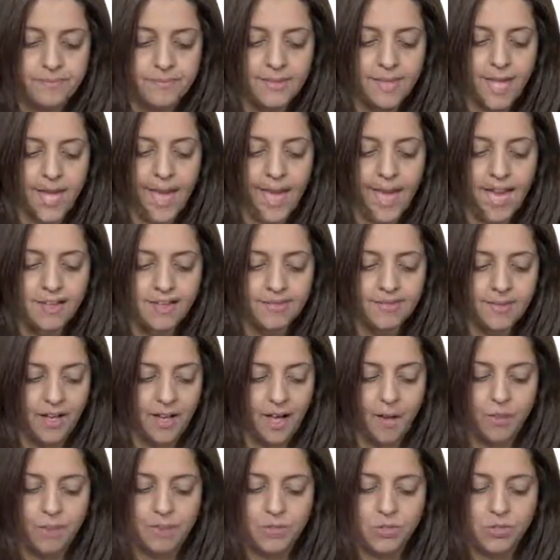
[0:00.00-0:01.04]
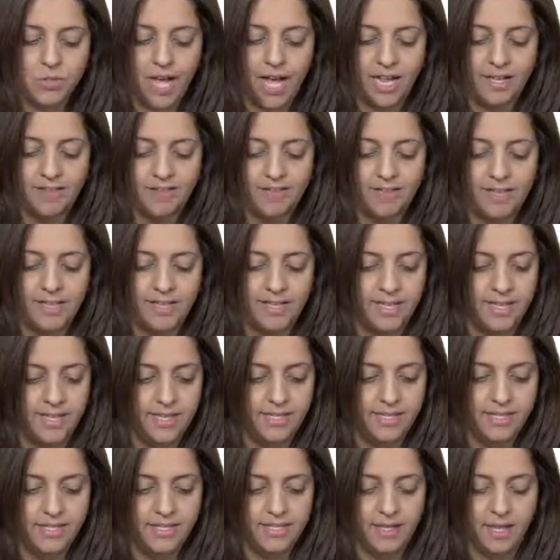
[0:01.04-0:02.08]
have, so alpha
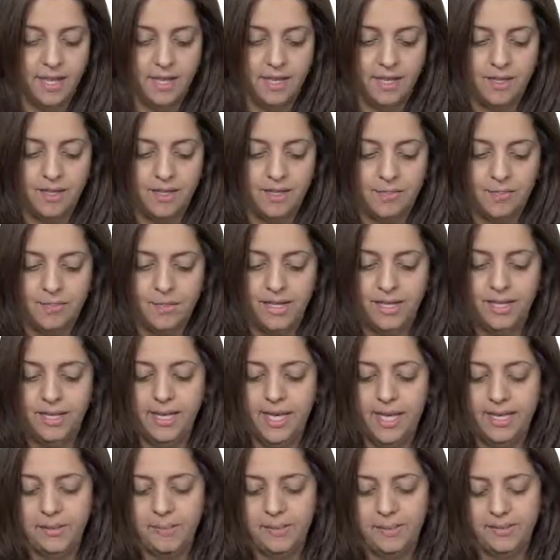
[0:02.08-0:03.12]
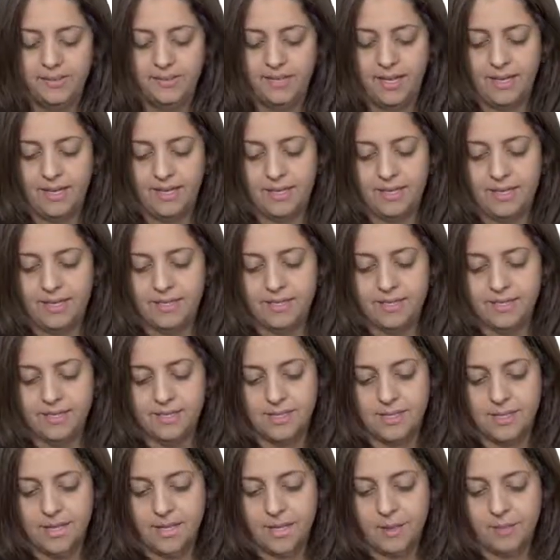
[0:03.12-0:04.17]
is 3 and beta is
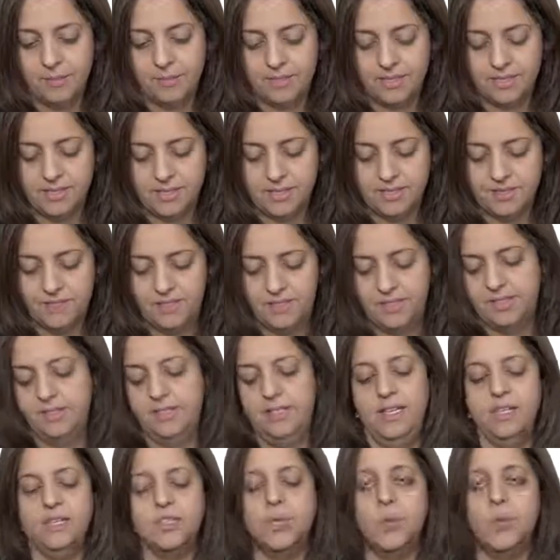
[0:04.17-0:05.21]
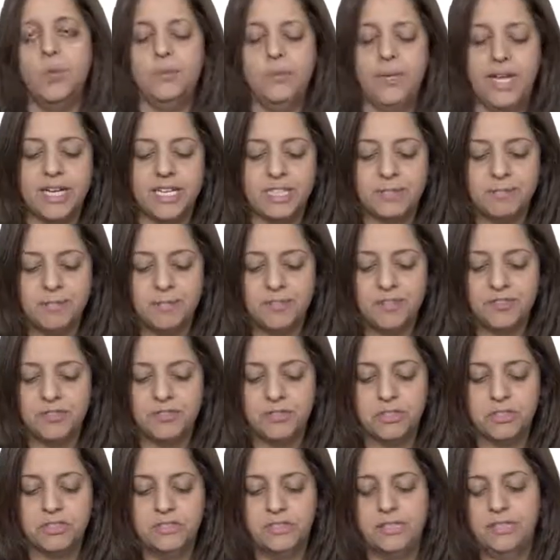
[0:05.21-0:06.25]
plus infinity. So when we explore the
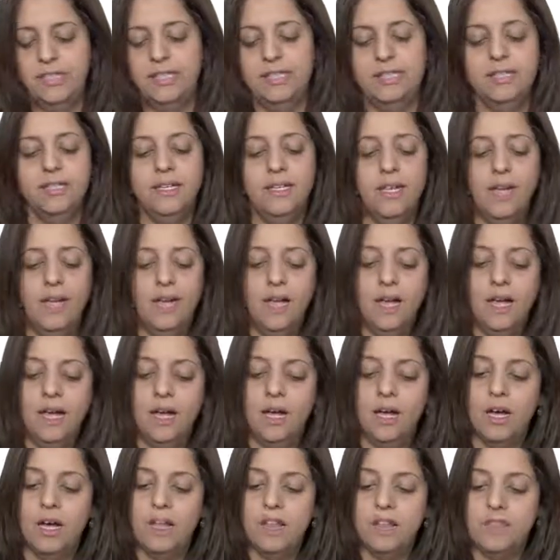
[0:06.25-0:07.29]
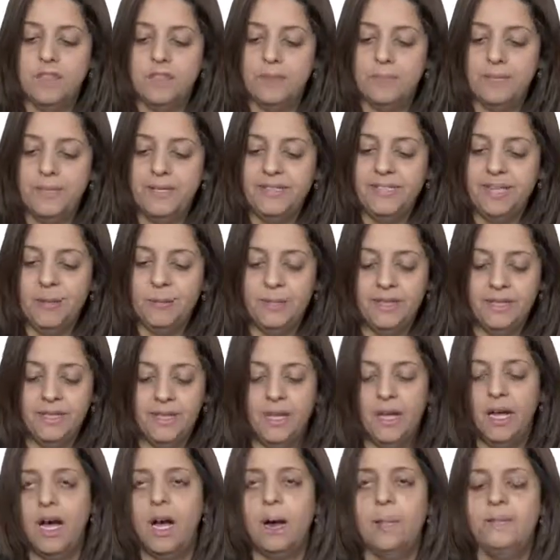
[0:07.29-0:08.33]
14, the beta will
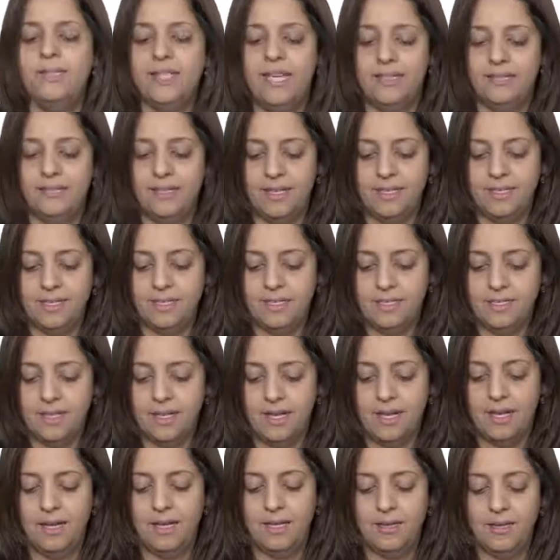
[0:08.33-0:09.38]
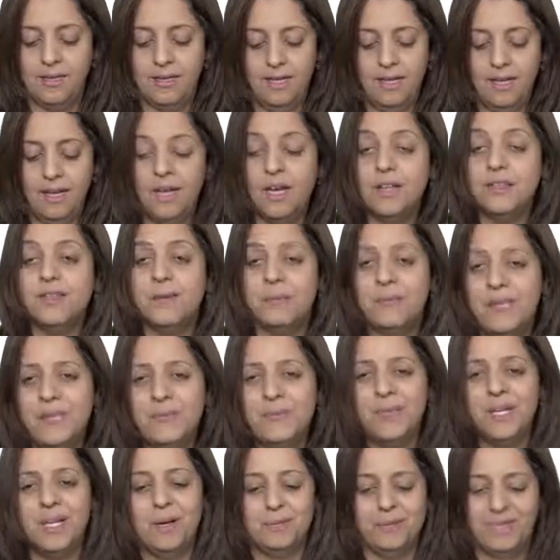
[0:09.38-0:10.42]
update its, the min
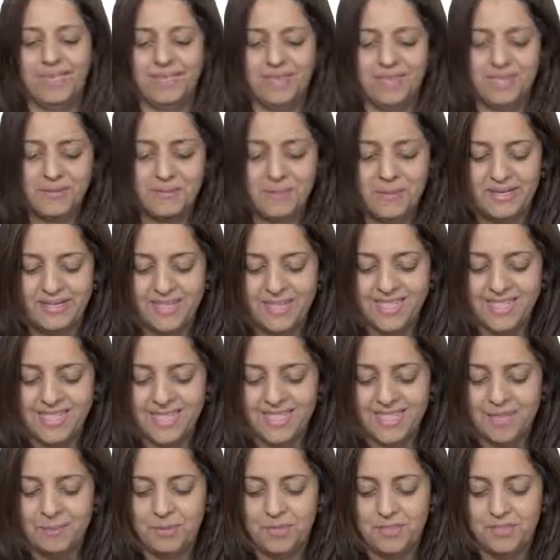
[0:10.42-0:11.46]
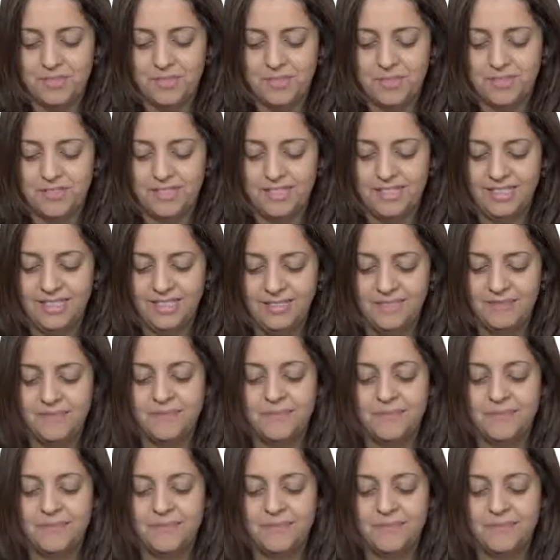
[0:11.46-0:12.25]
will update its beta. It's going to be 14.